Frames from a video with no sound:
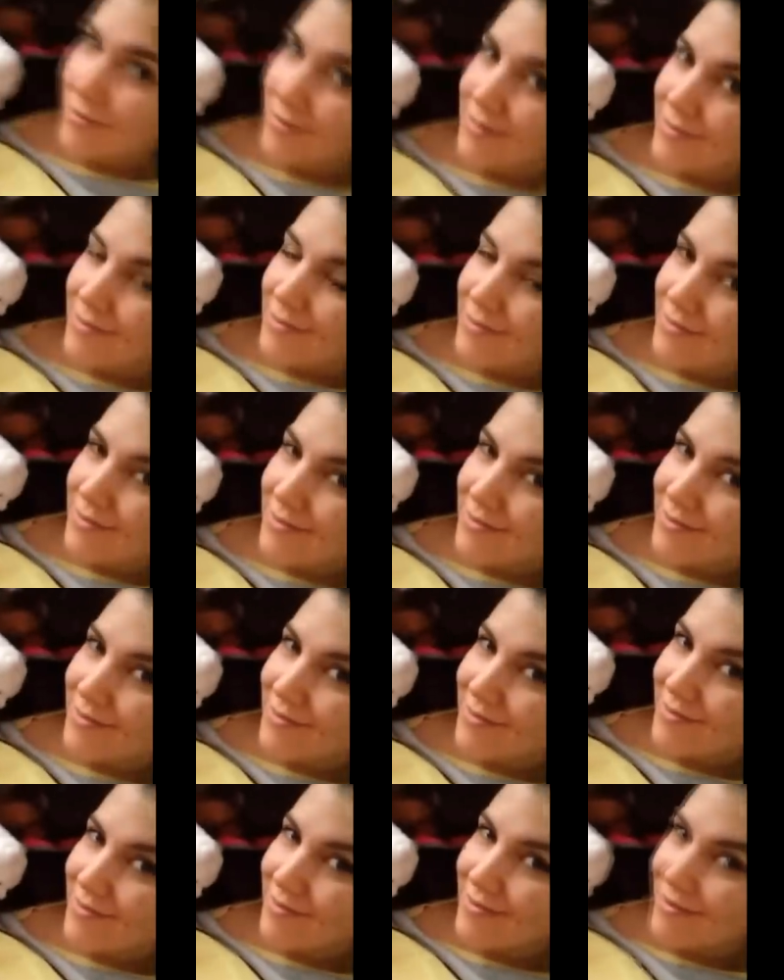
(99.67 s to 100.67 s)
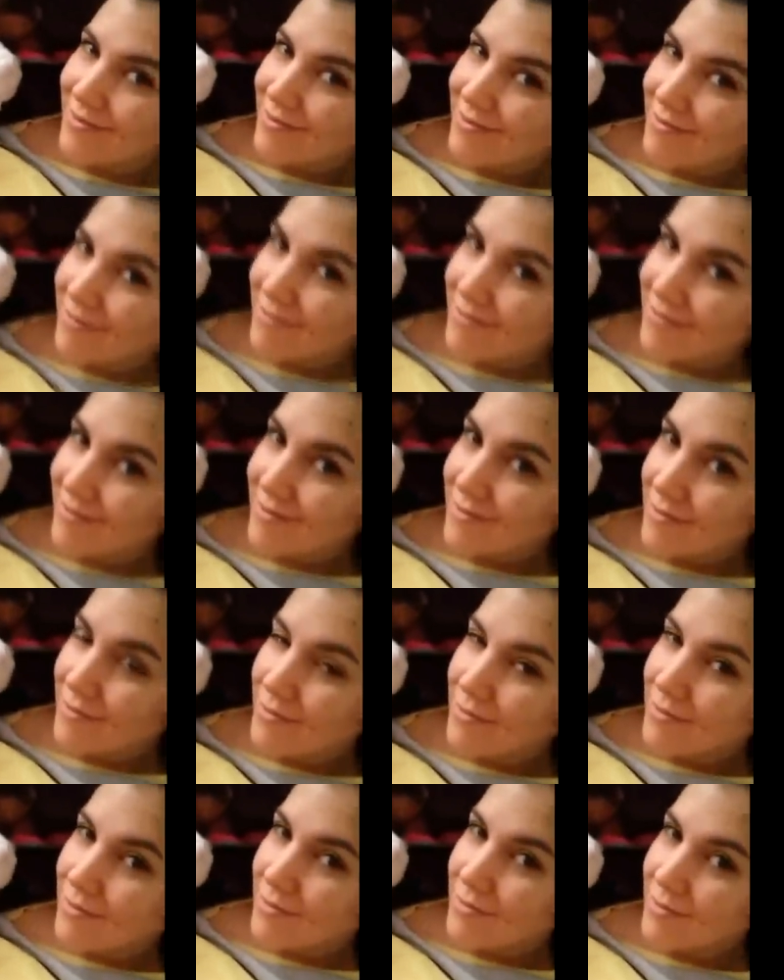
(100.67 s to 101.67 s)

No one is speaking in this clip.